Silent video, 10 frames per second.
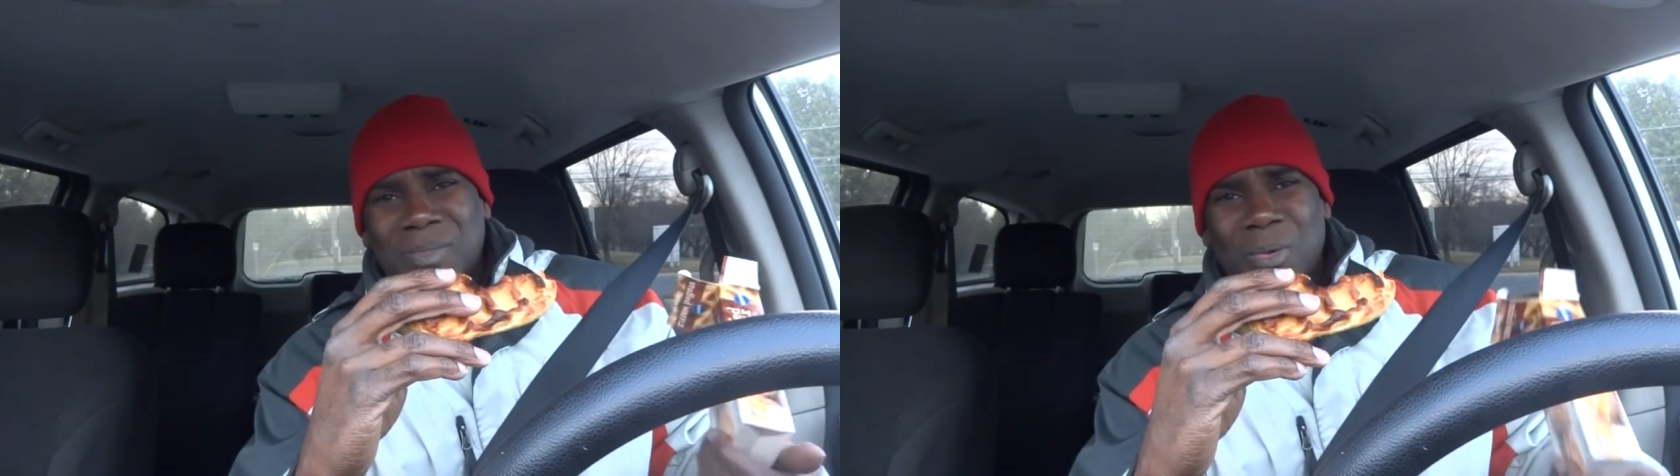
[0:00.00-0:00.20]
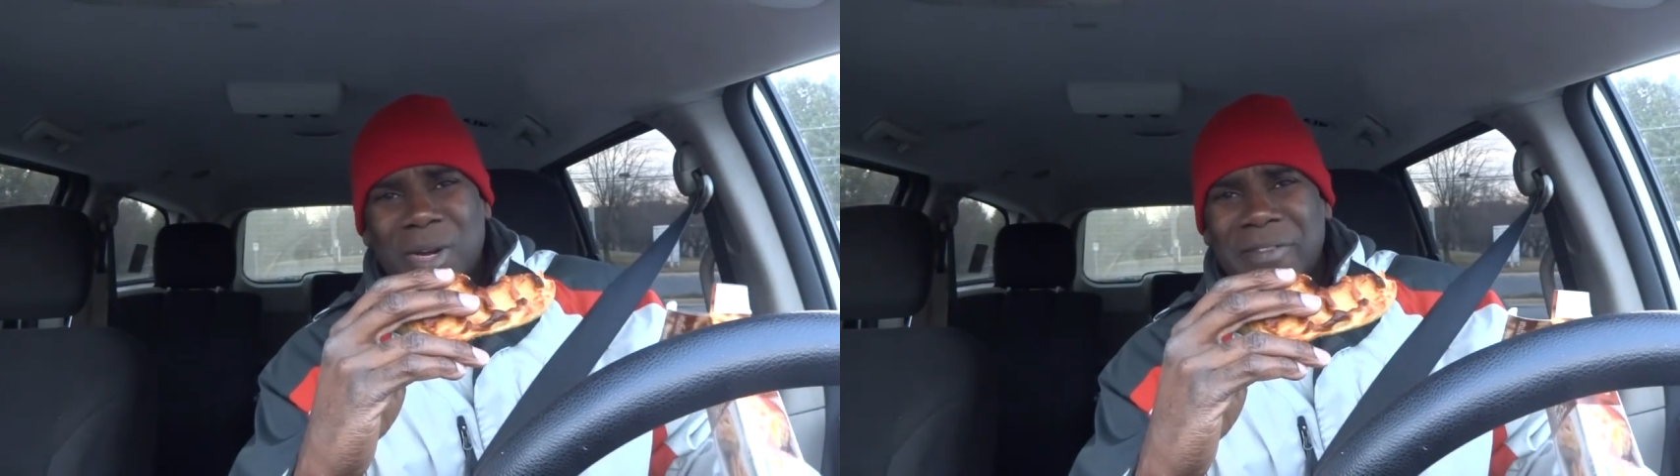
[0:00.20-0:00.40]

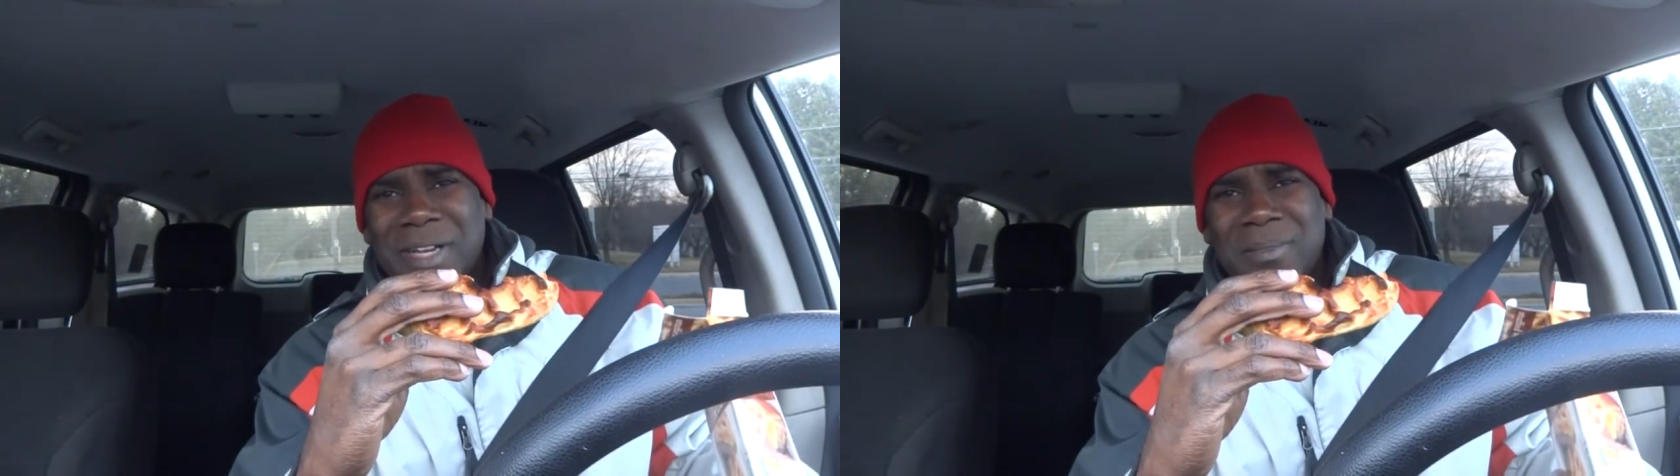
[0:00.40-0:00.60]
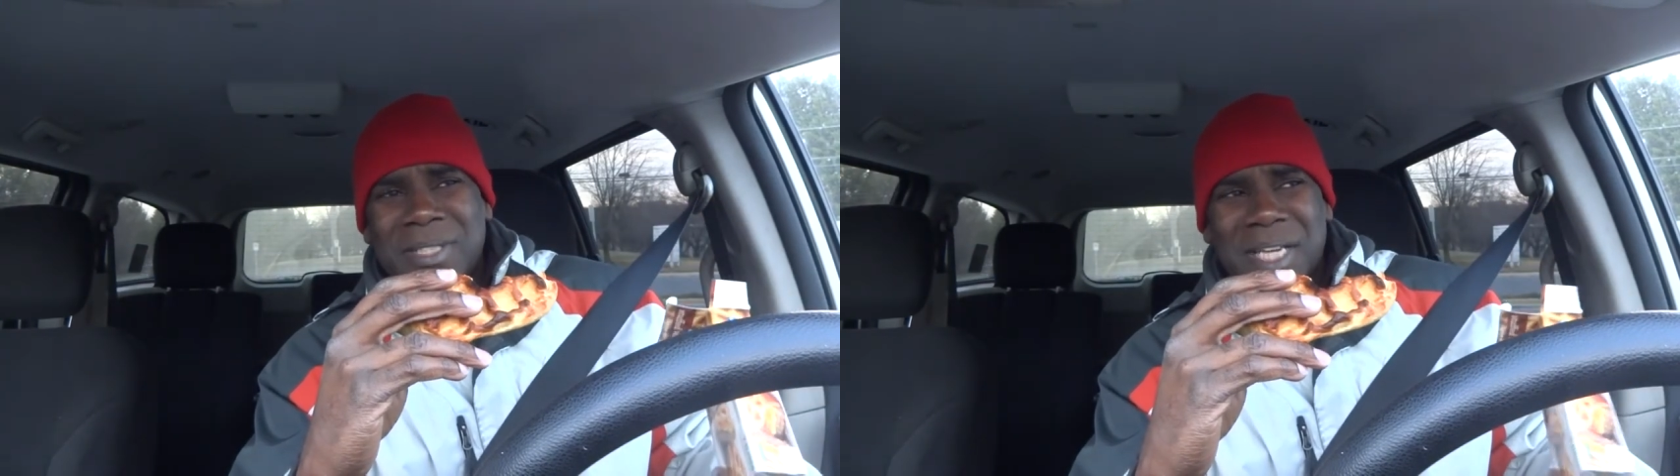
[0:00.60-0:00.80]
whatever,
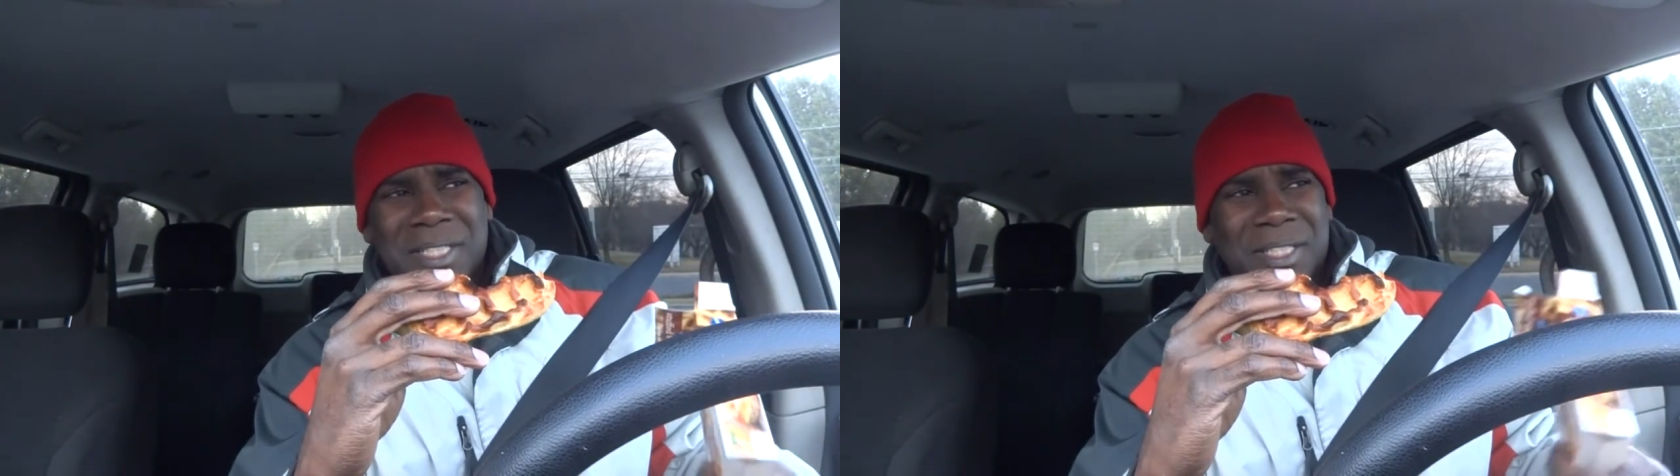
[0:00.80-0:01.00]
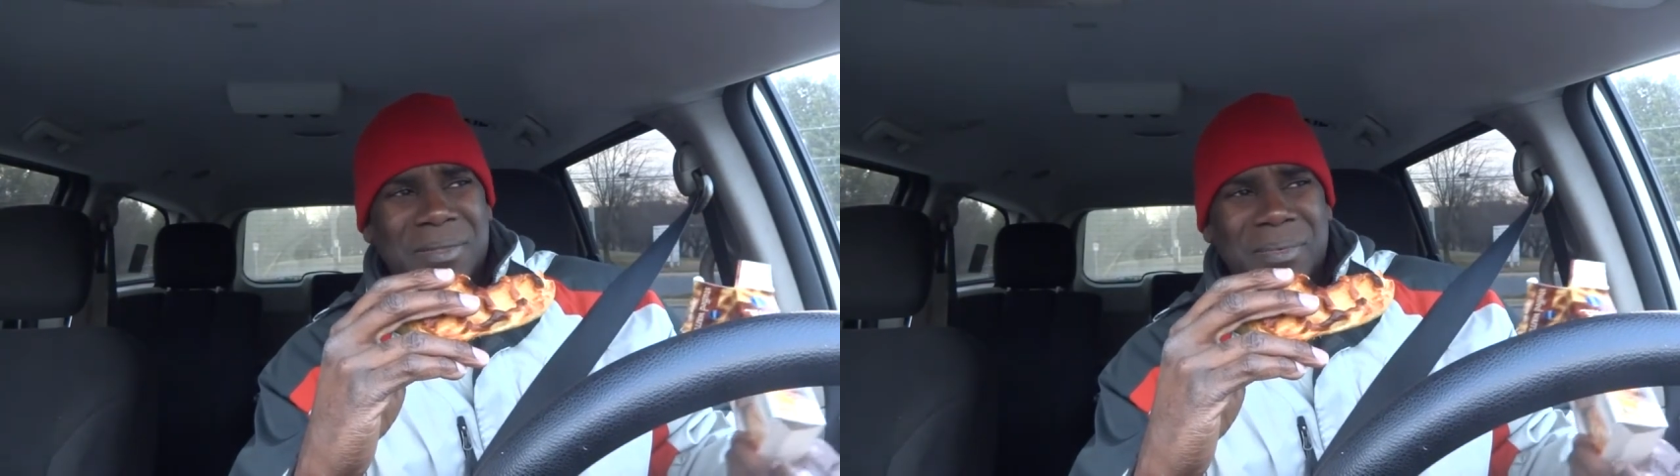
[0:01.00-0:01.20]

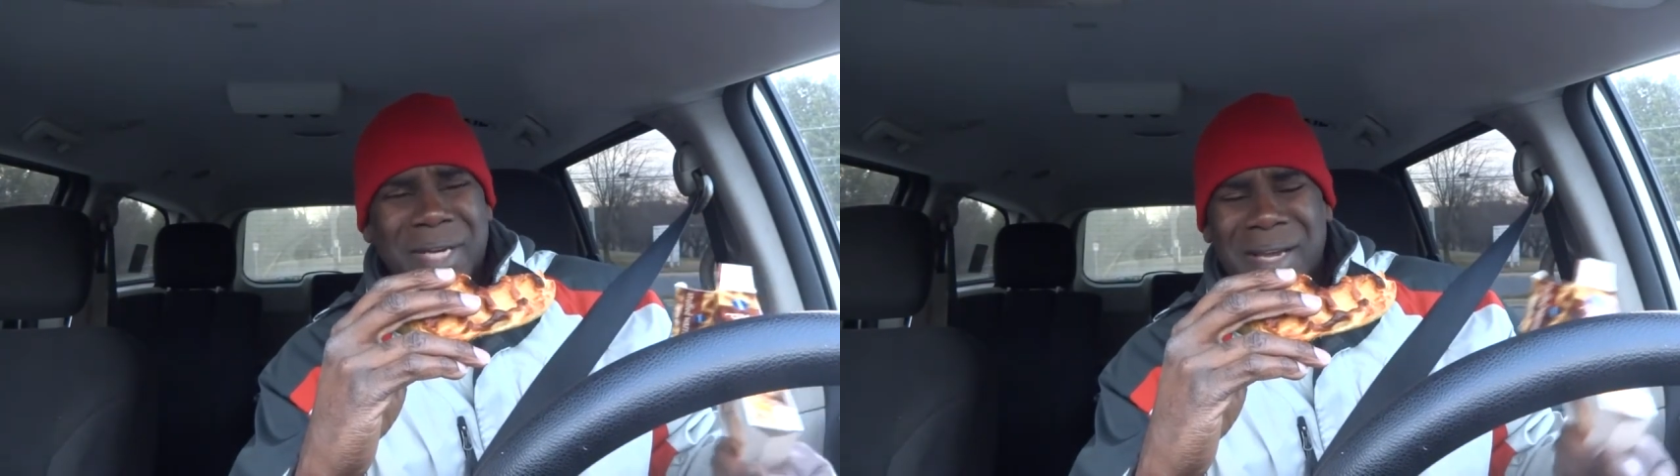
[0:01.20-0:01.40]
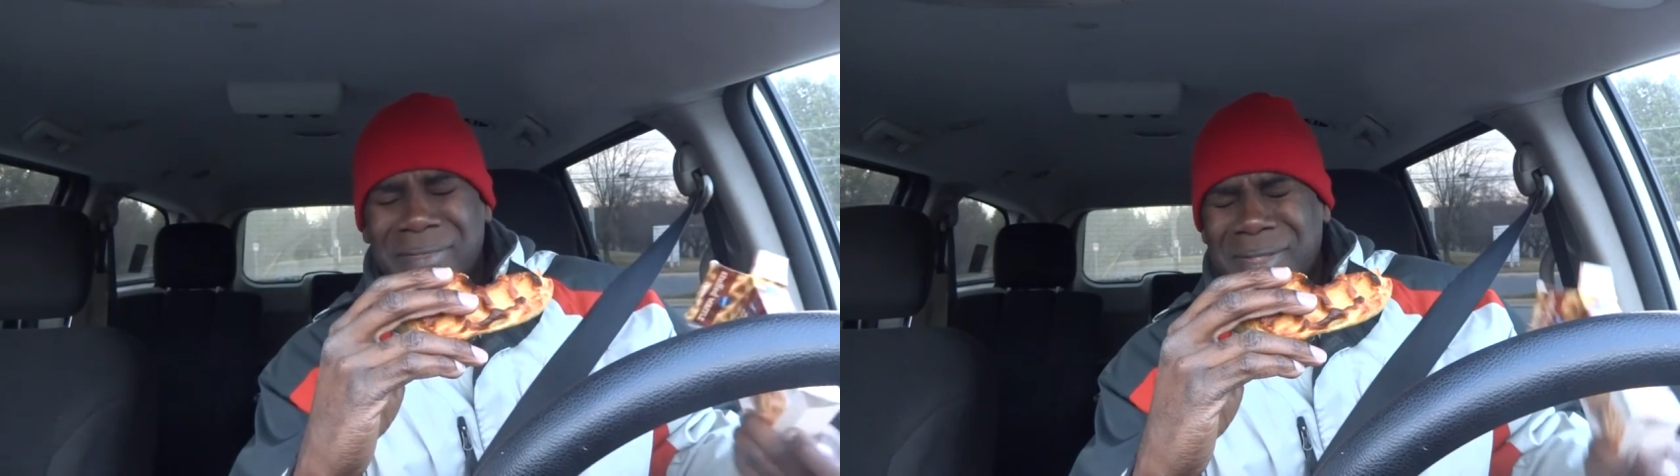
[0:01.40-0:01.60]
imitation,
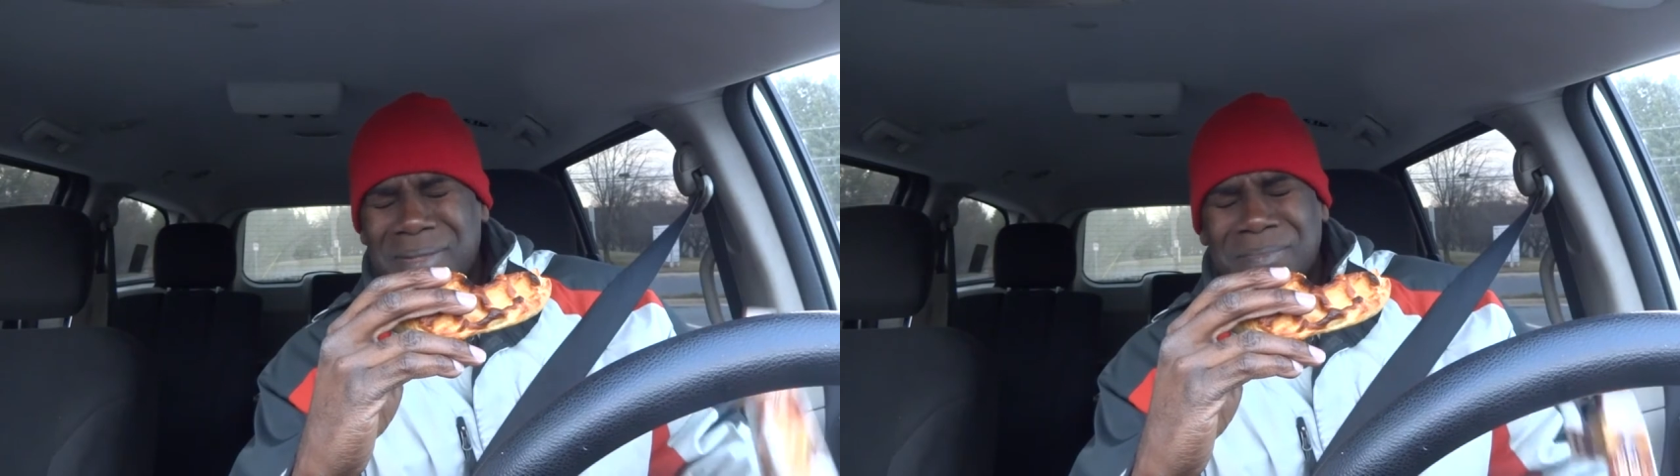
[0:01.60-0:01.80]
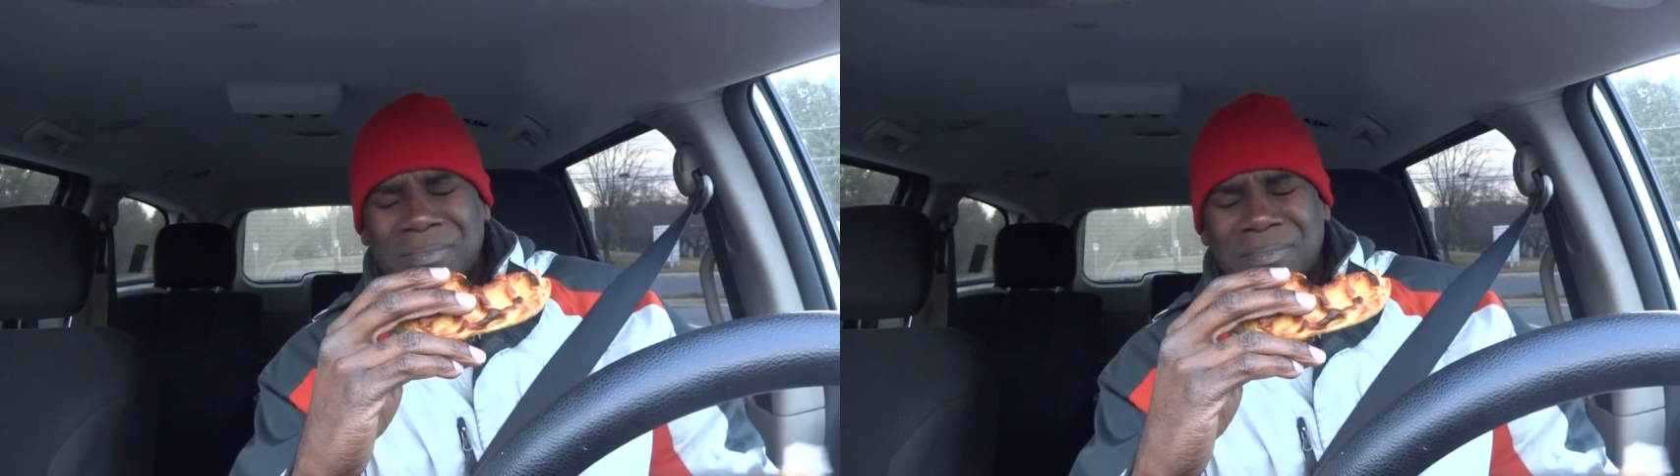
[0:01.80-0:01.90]
whatever.